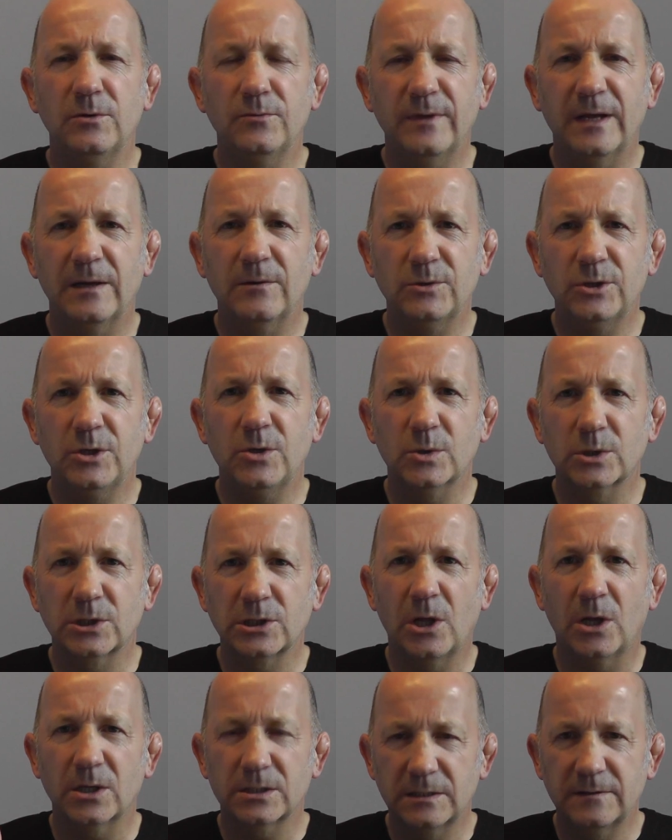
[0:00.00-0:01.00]
they'll use
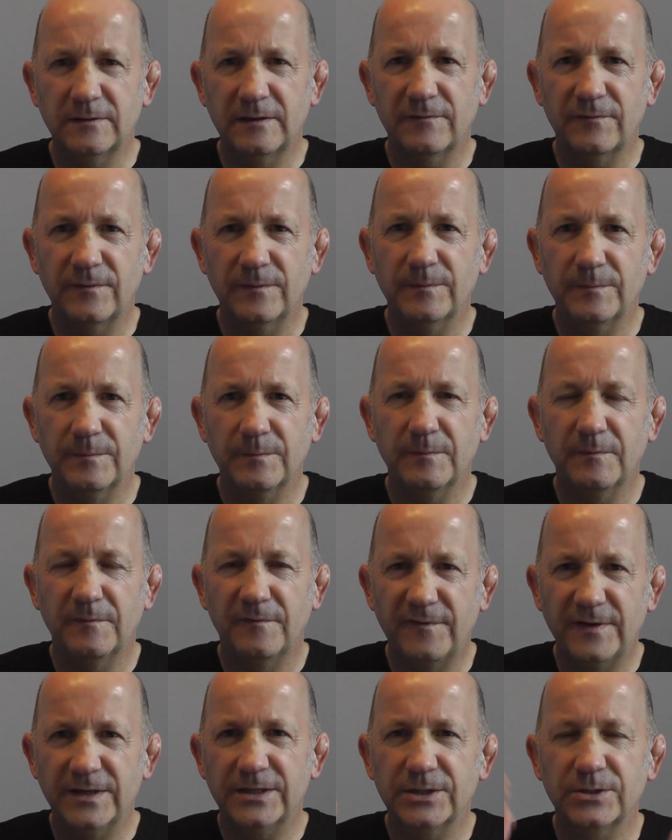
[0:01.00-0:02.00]
lots of different
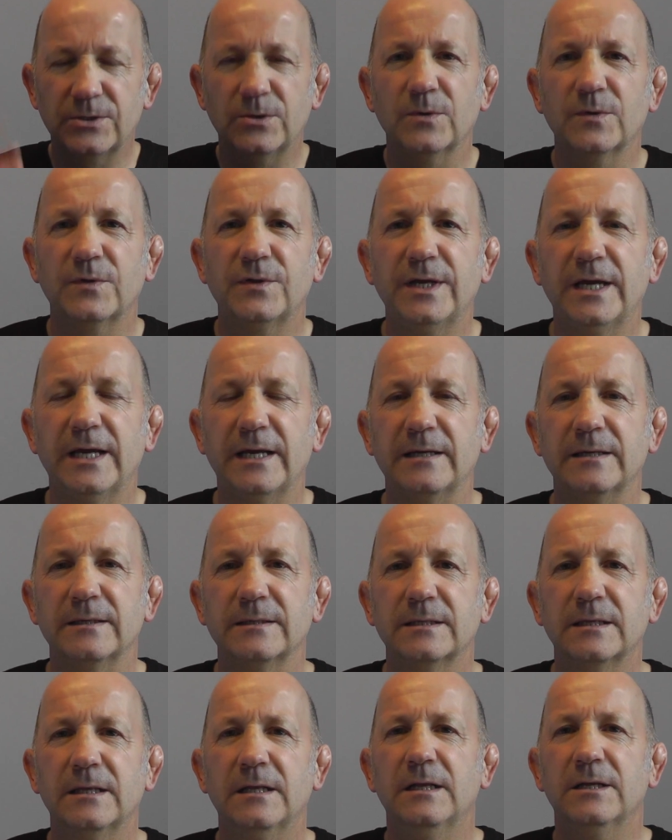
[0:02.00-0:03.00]
physical
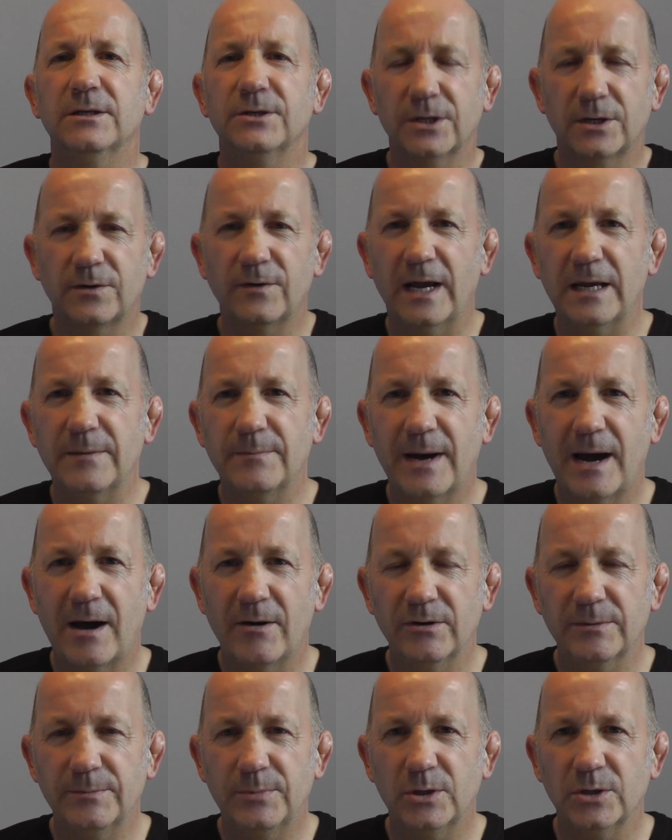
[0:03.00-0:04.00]
things to create
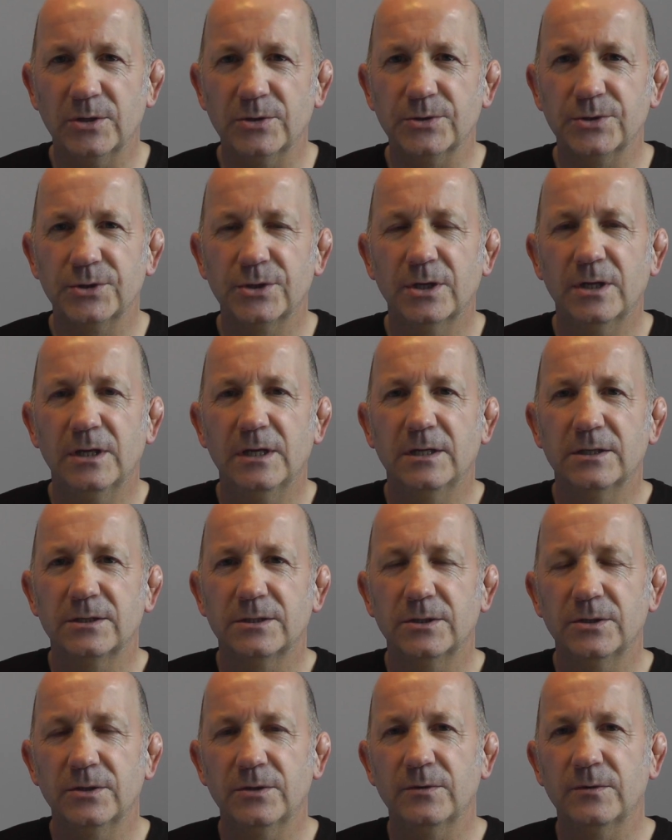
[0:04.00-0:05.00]
power in a punch.
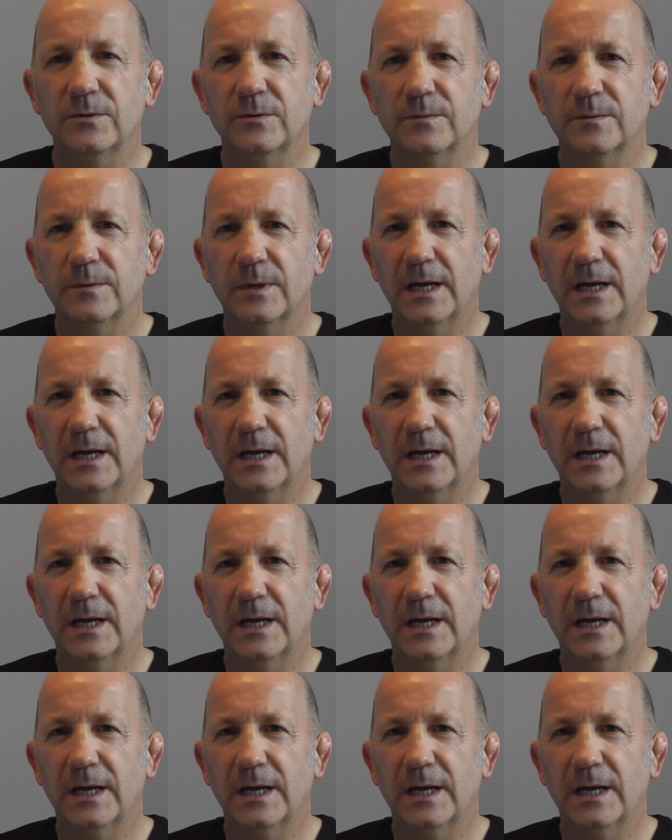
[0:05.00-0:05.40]
To